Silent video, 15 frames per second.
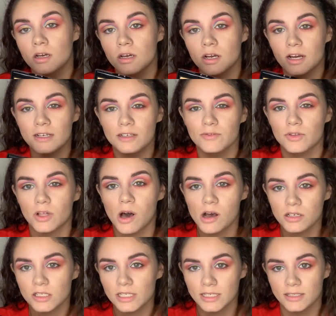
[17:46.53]
kind of
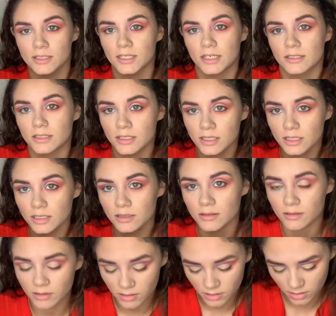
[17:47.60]
lost intensity.
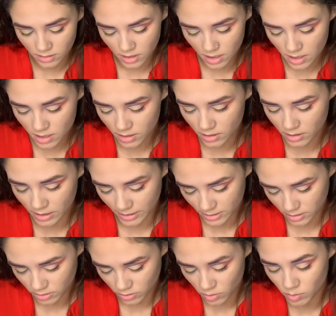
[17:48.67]
Not like
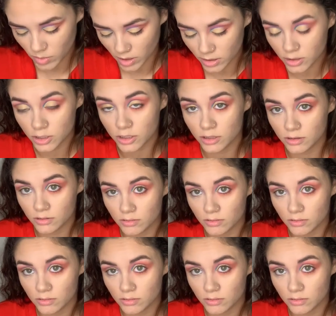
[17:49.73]
so much.